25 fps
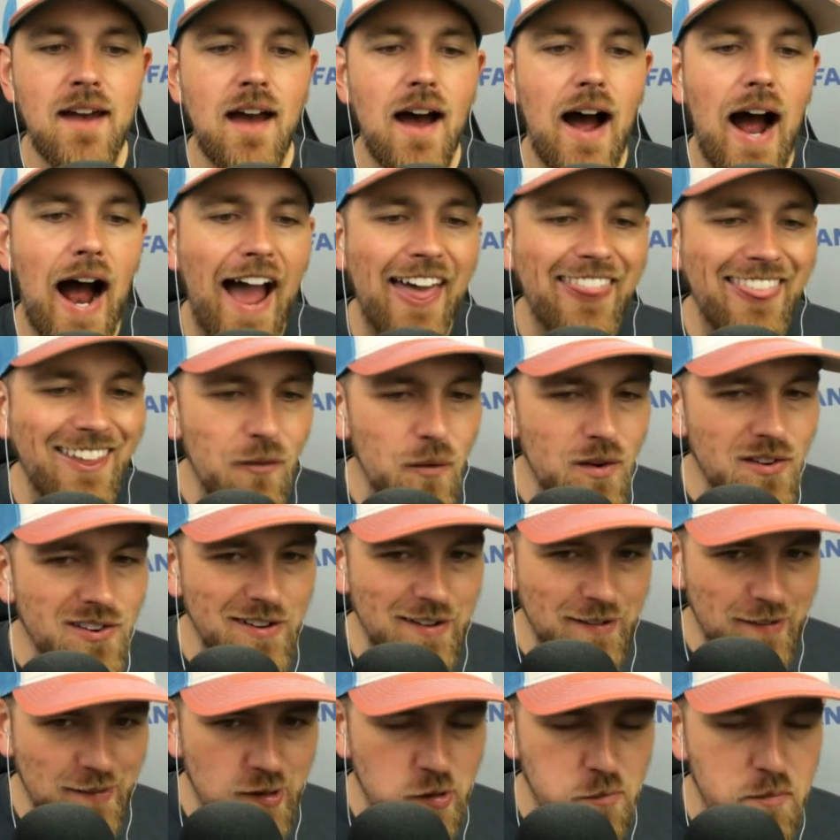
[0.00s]
I think we should
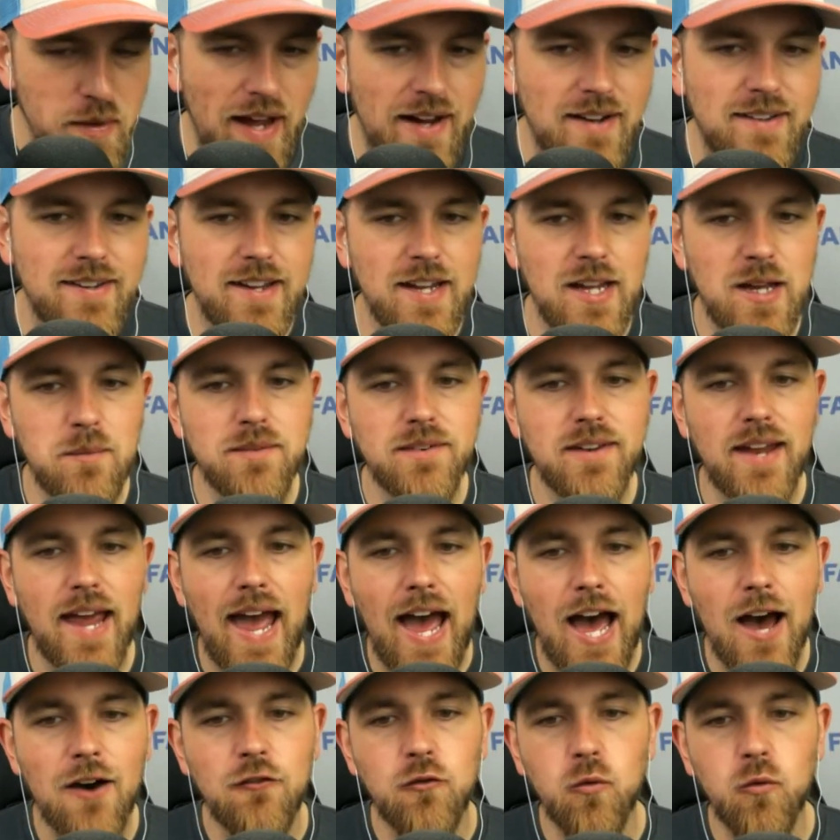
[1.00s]
expect him to
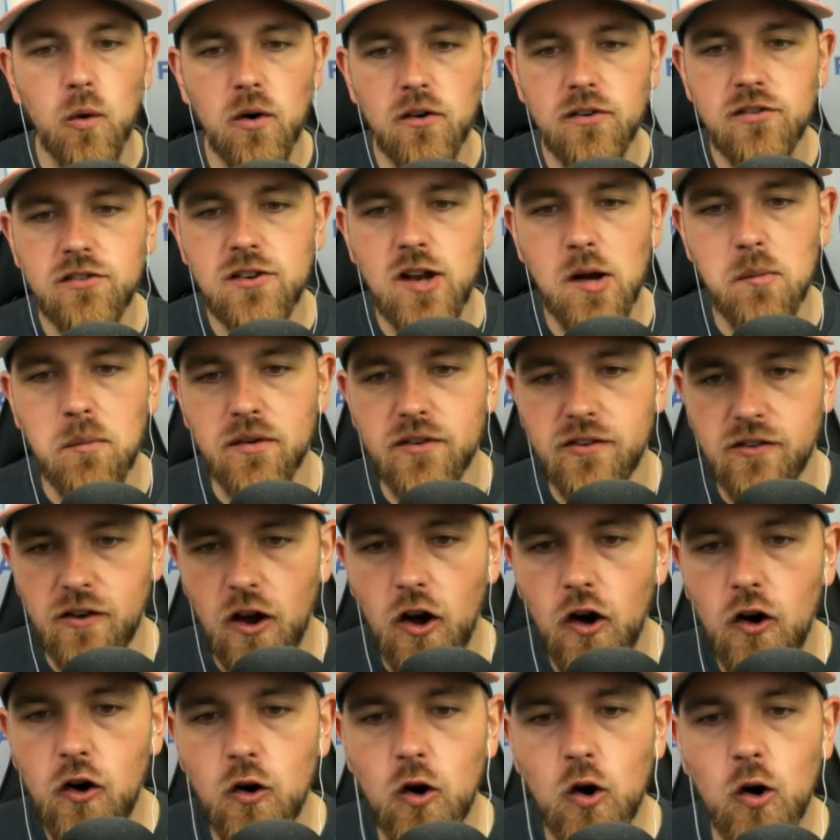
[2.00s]
have worse numbers at
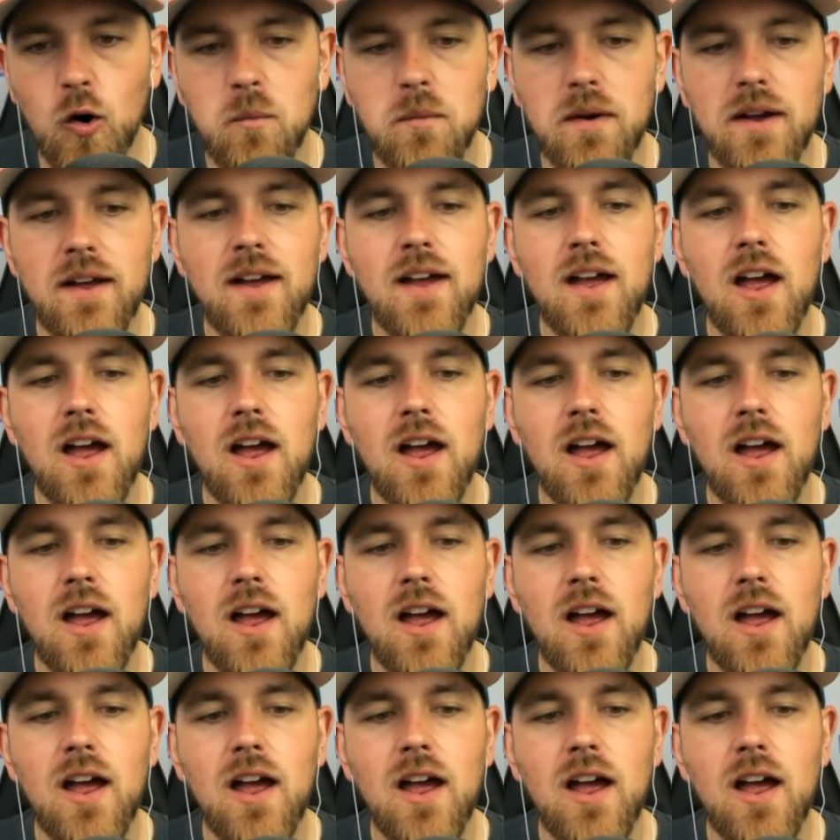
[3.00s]
home